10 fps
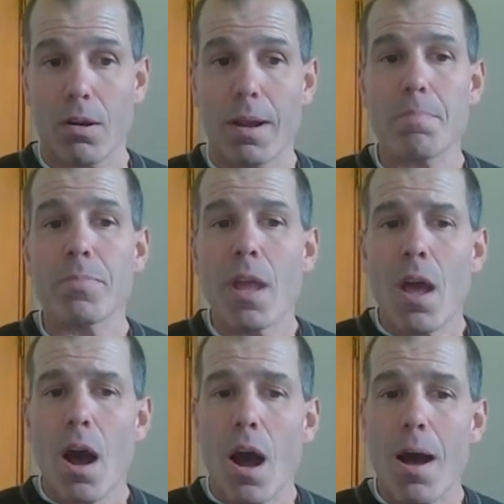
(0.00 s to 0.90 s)
All right,
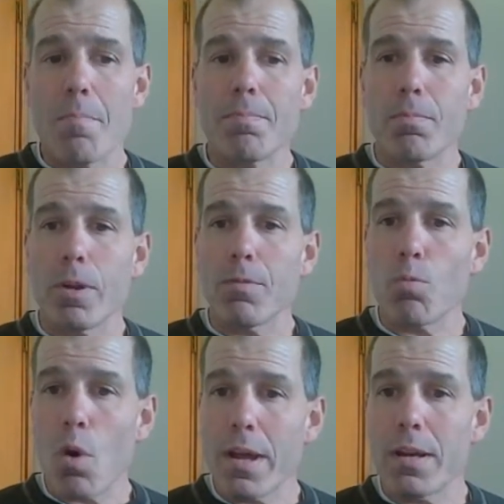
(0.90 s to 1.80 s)
we
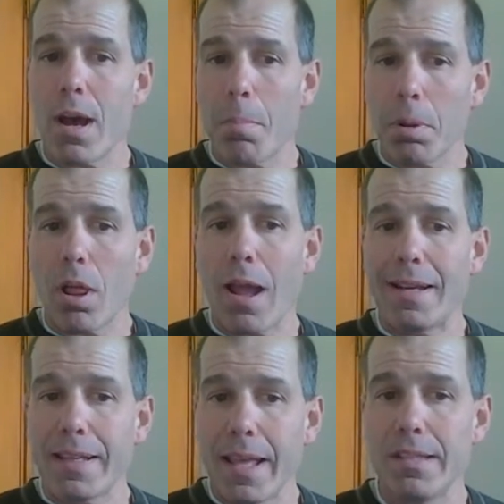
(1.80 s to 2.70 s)
have one
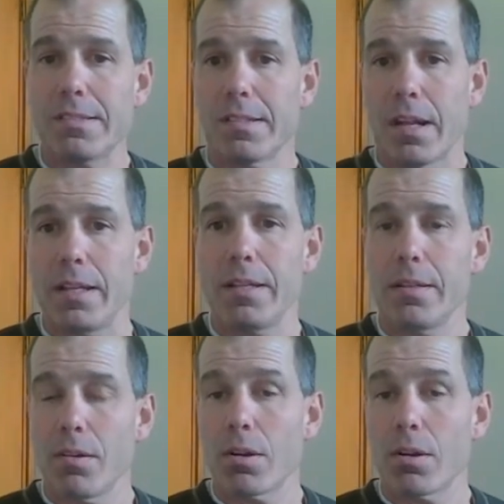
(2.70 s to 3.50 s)
applied case study,